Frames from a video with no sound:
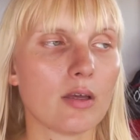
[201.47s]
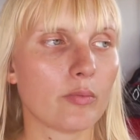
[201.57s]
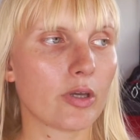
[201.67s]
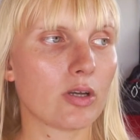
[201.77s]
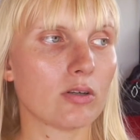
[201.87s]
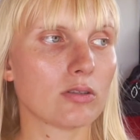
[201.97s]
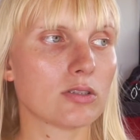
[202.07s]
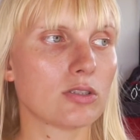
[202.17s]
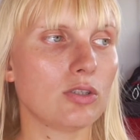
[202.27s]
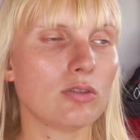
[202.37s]

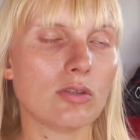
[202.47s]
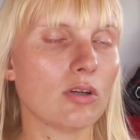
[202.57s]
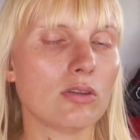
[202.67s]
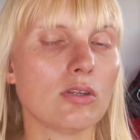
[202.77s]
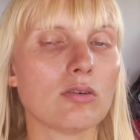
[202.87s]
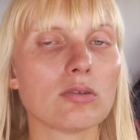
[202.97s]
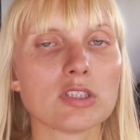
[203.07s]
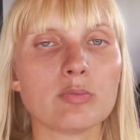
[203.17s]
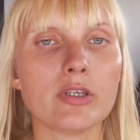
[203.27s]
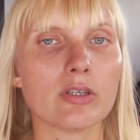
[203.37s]
because you don't know
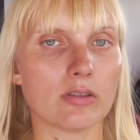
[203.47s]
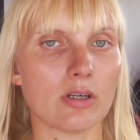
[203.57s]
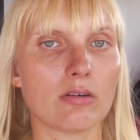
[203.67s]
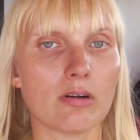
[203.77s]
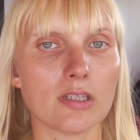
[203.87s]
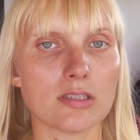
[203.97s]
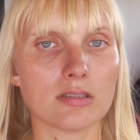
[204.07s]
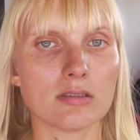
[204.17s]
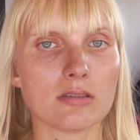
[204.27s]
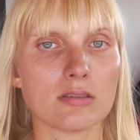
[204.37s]
what's beyond the
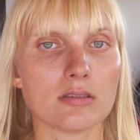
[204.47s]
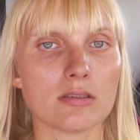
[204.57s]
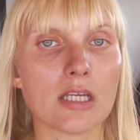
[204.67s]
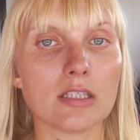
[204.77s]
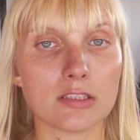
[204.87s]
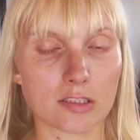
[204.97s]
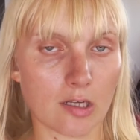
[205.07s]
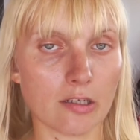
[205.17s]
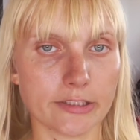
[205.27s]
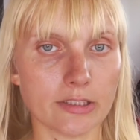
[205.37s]
horizon, and it
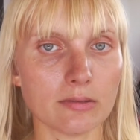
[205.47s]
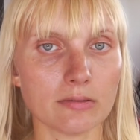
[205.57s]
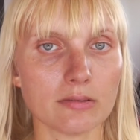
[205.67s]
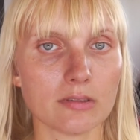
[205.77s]
scares you.